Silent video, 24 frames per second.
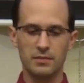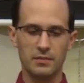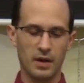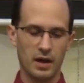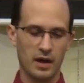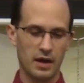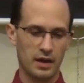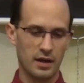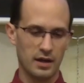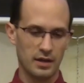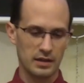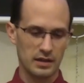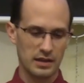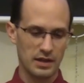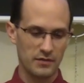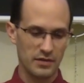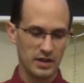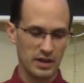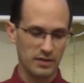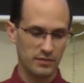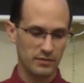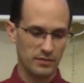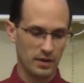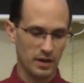
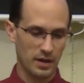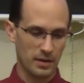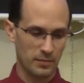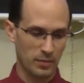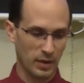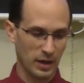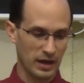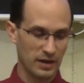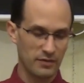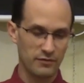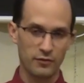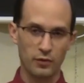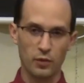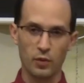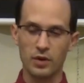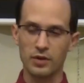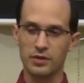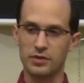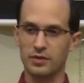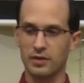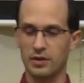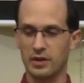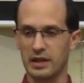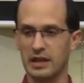bringing
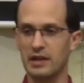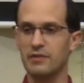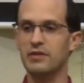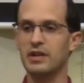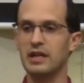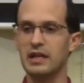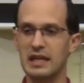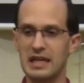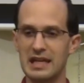forth or giving.